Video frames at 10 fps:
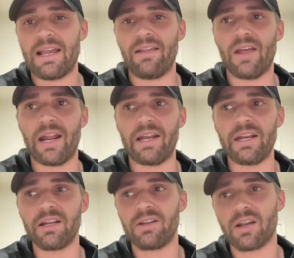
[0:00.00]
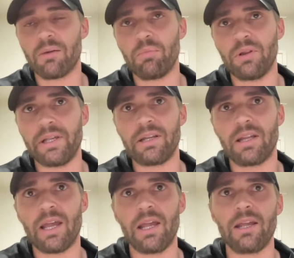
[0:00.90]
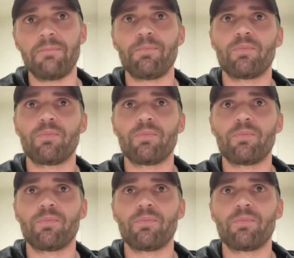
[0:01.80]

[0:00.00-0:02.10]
And then I needed to complete a